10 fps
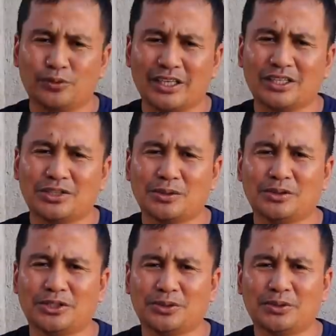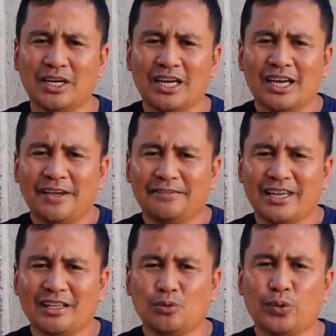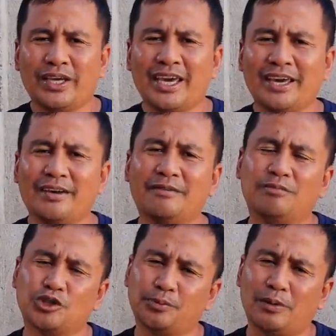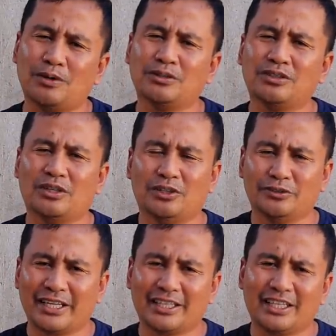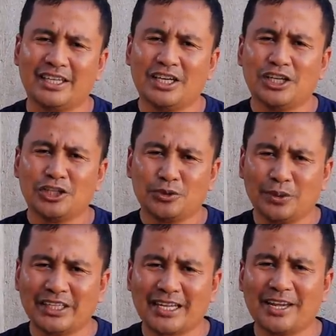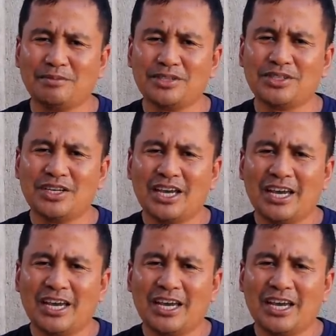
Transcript: already told you that we have spawned already 3 times,